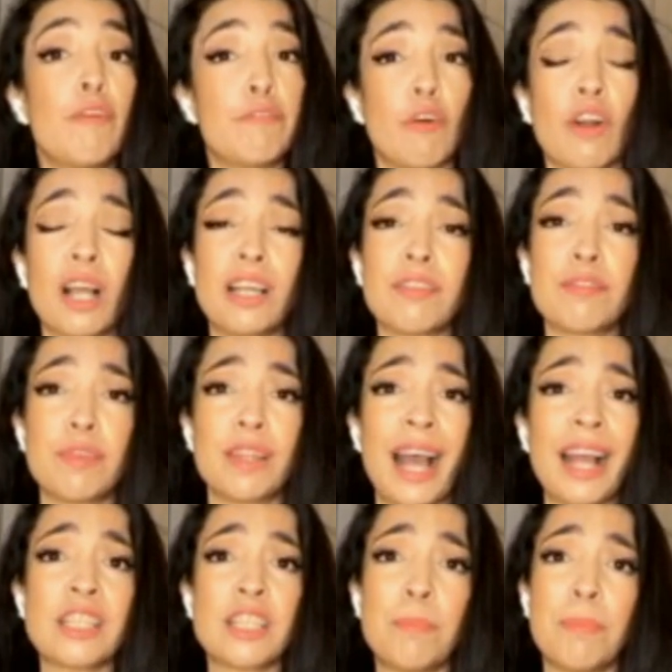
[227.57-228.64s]
For us, for
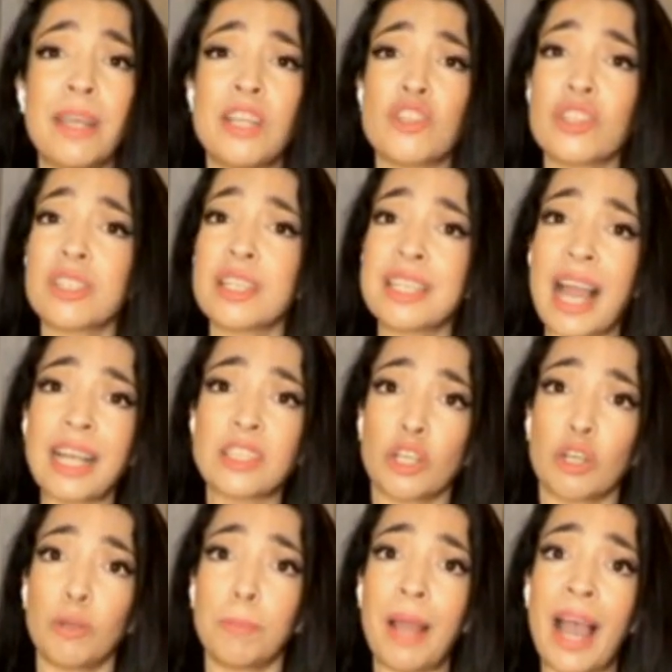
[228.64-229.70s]
that to be just a
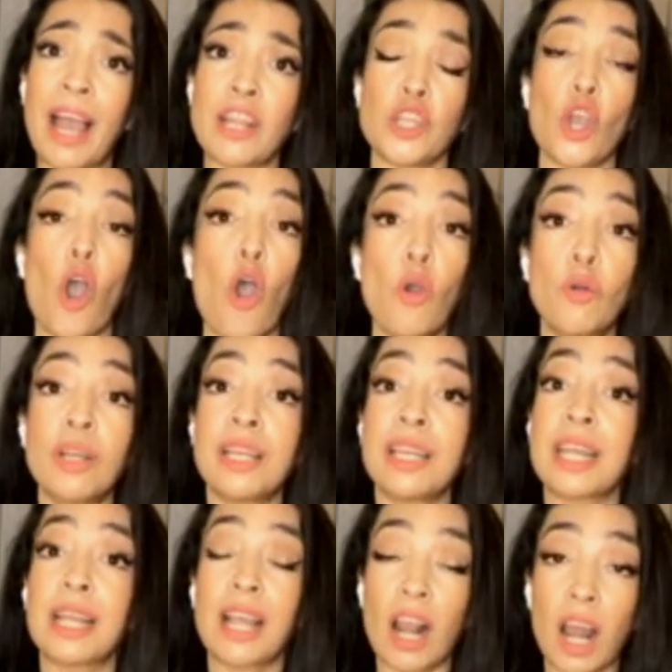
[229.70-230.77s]
tactical plan, the
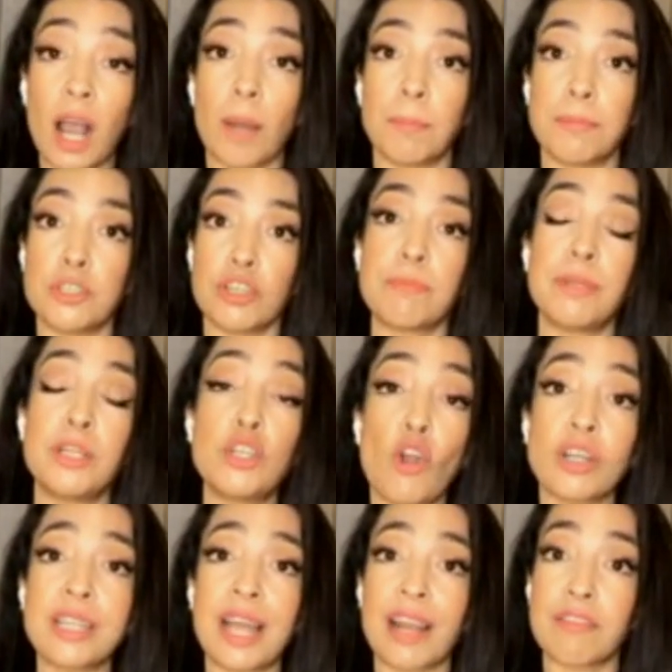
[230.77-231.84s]
only club to have been
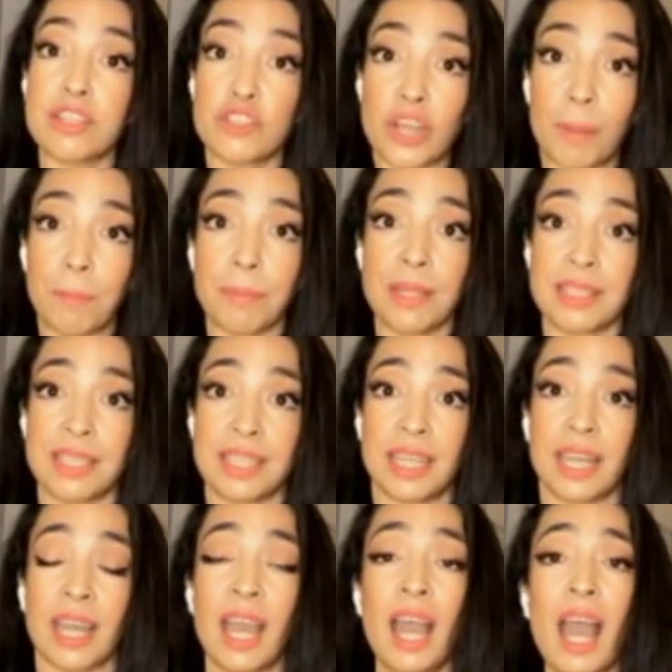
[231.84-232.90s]
knocked out of the Champions
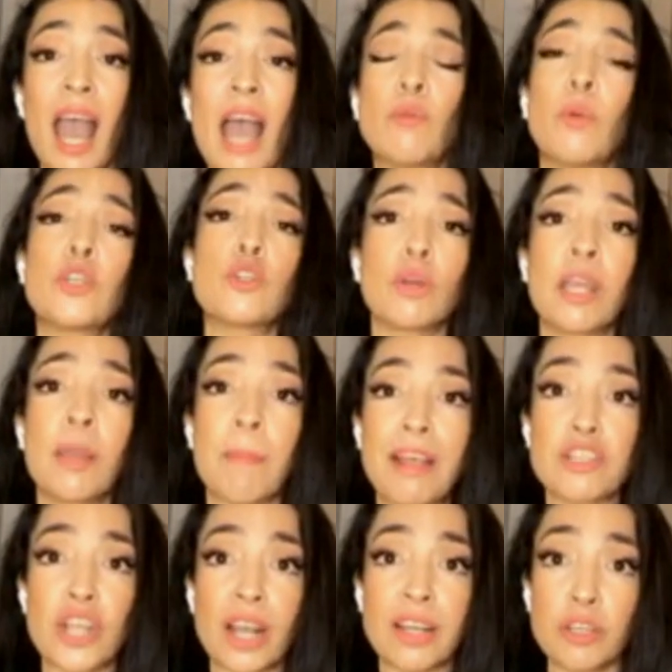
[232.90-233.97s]
League, and we're talking about
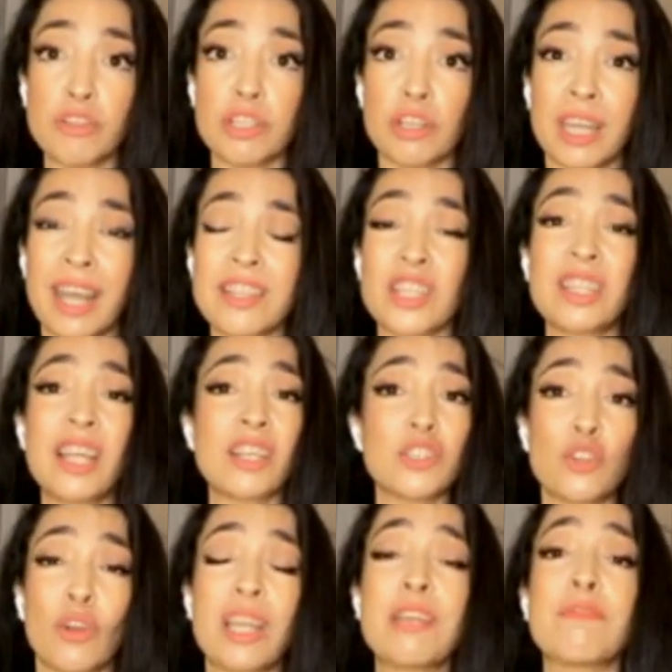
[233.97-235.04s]
Shakhtar Donetsk, that's
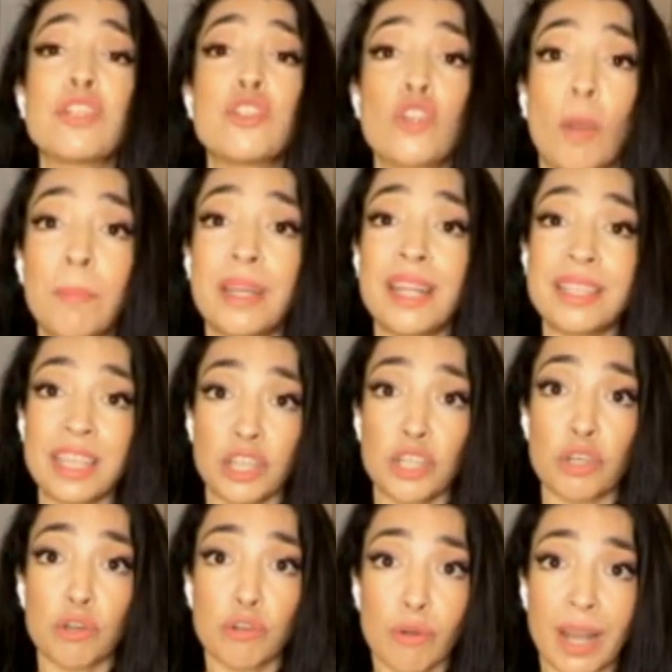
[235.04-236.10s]
not even dominating the
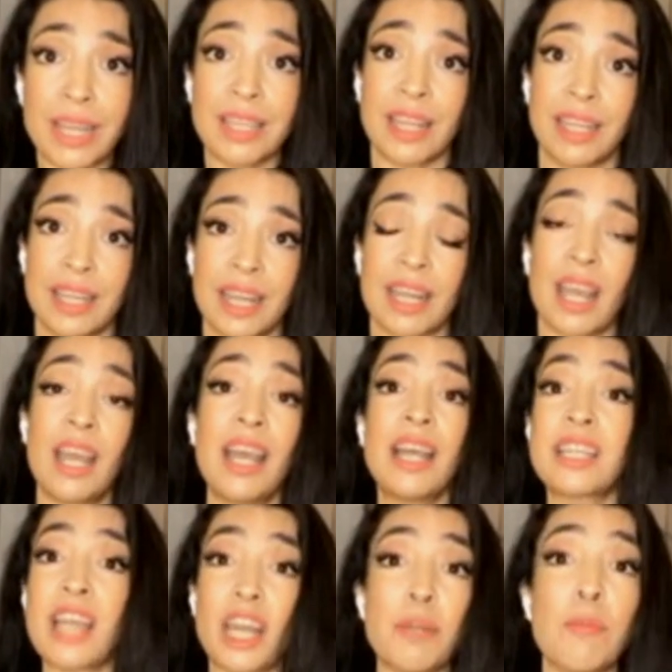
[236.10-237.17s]
Ukrainian league.
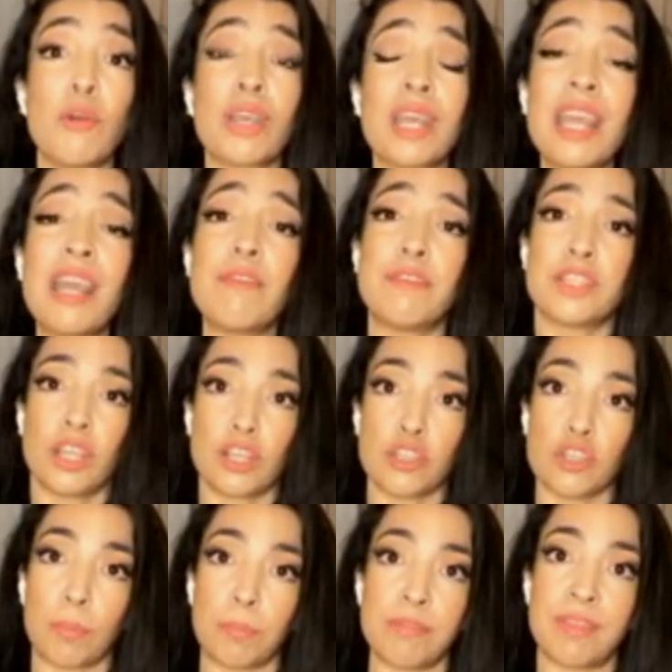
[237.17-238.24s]
Dynamo Kyiv is at the
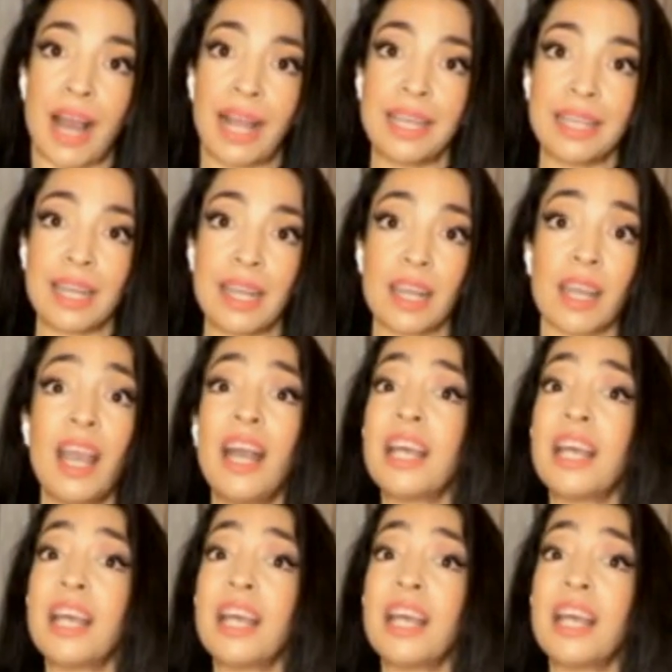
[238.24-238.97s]
top of that league.